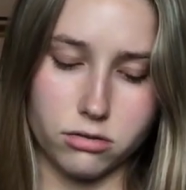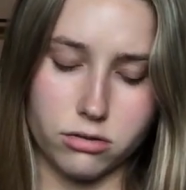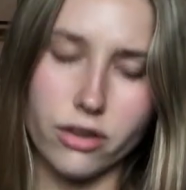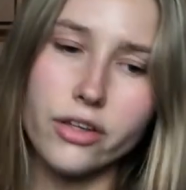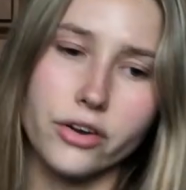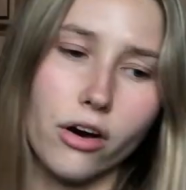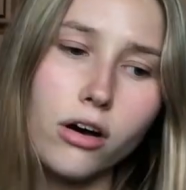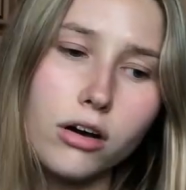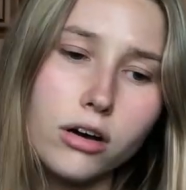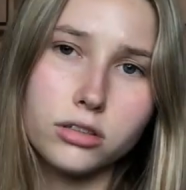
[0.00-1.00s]
No, they're
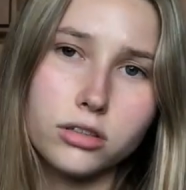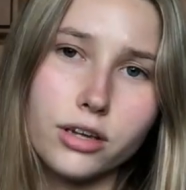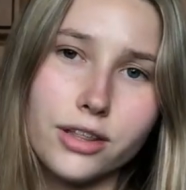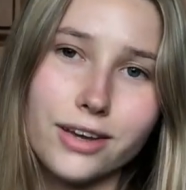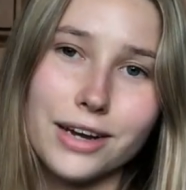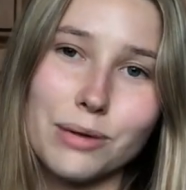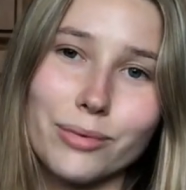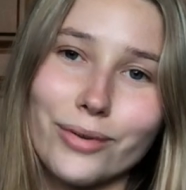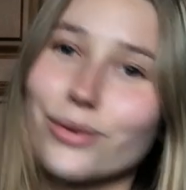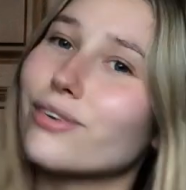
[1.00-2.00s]
not think I
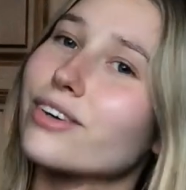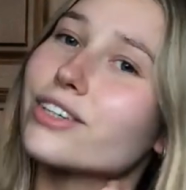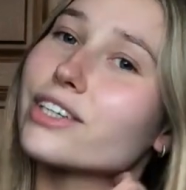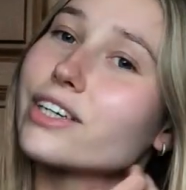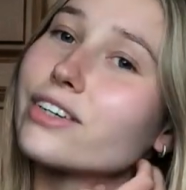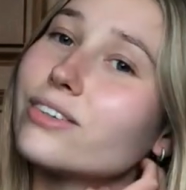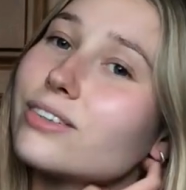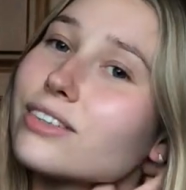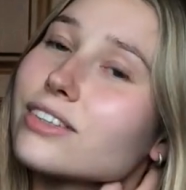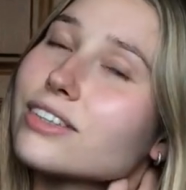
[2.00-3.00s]
bought the wrong
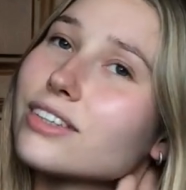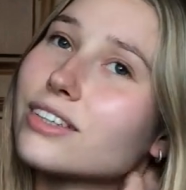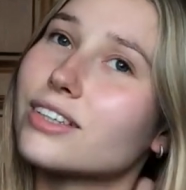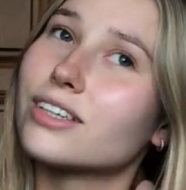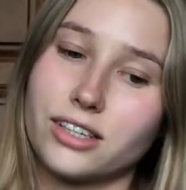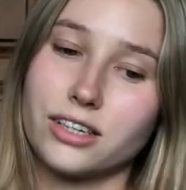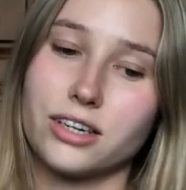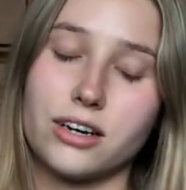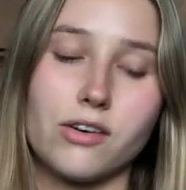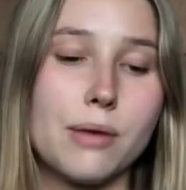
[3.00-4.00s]
shoes.
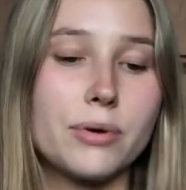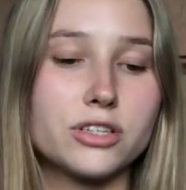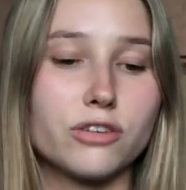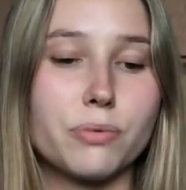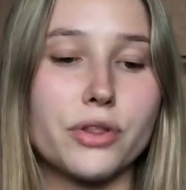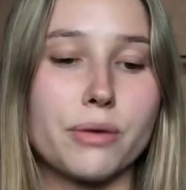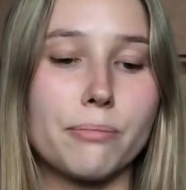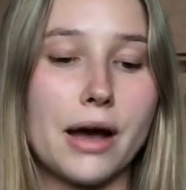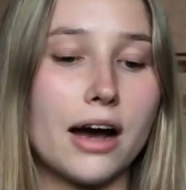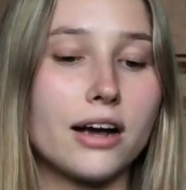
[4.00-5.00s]
Or I must have put them
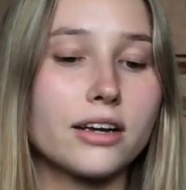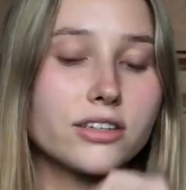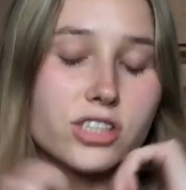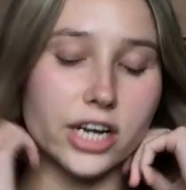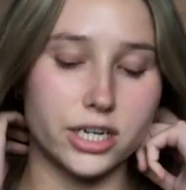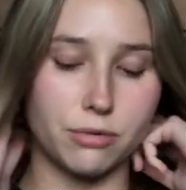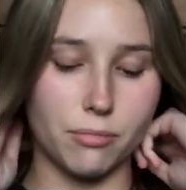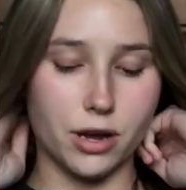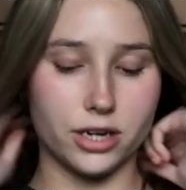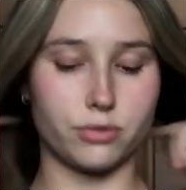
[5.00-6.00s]
back and changed my
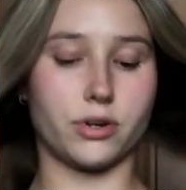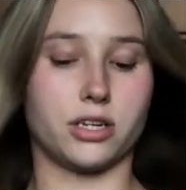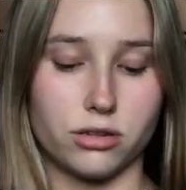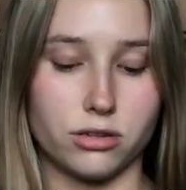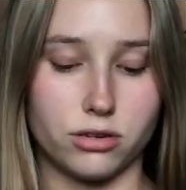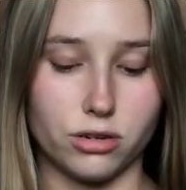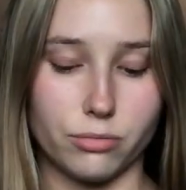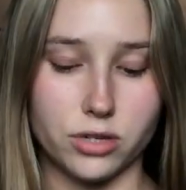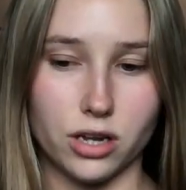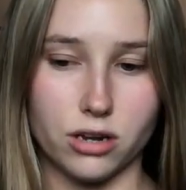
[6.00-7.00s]
mind when I did the shop
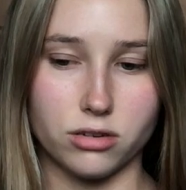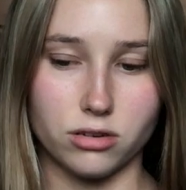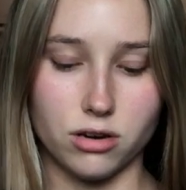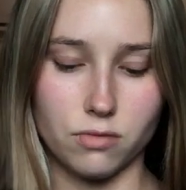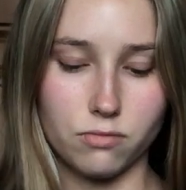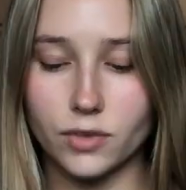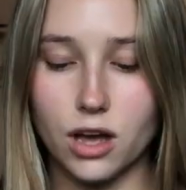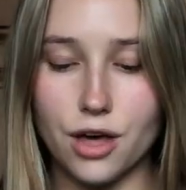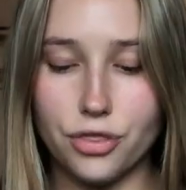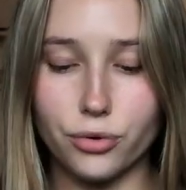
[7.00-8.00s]
the second time.
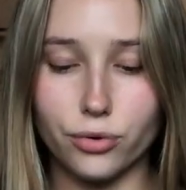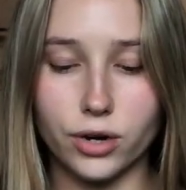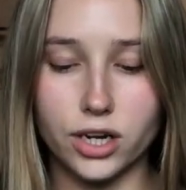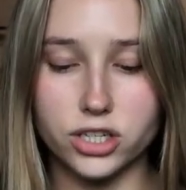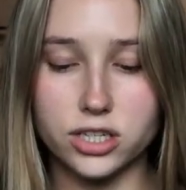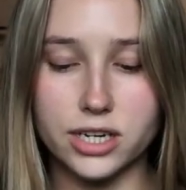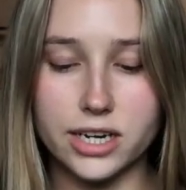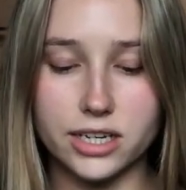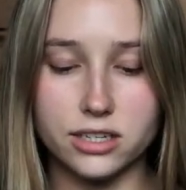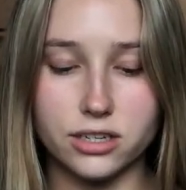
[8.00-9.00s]
I thought I just
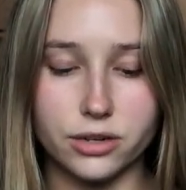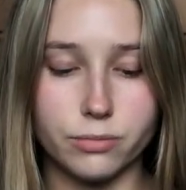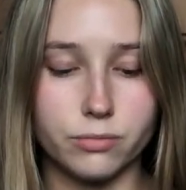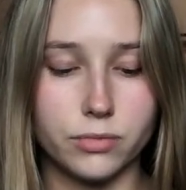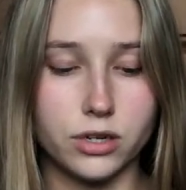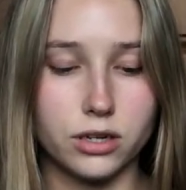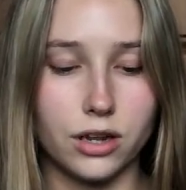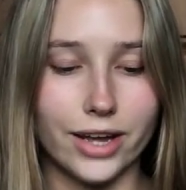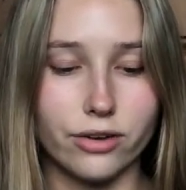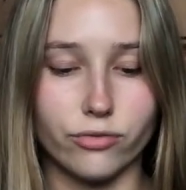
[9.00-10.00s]
needed some
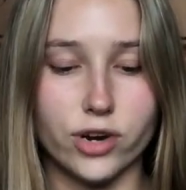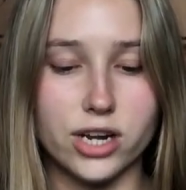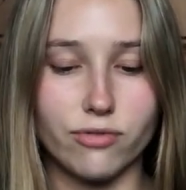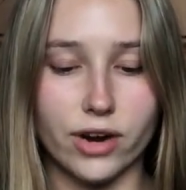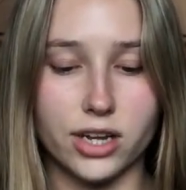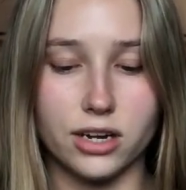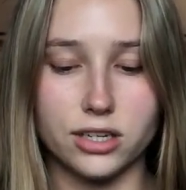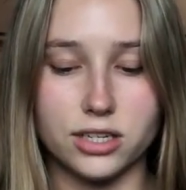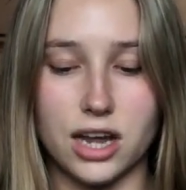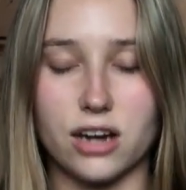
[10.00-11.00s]
like really regular
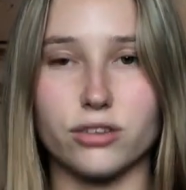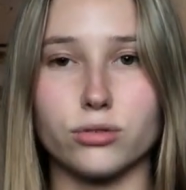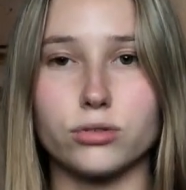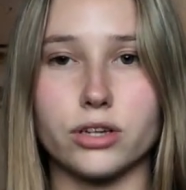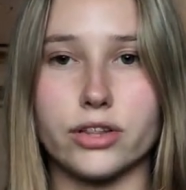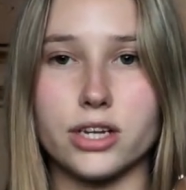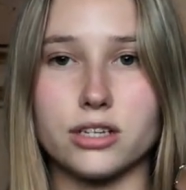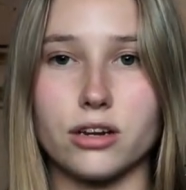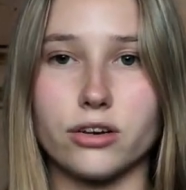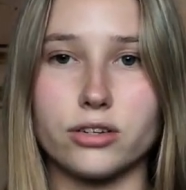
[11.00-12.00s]
sandals and
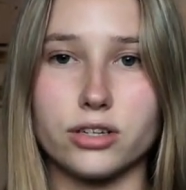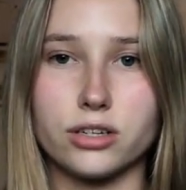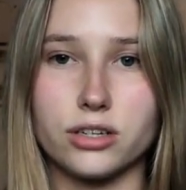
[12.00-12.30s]
these looked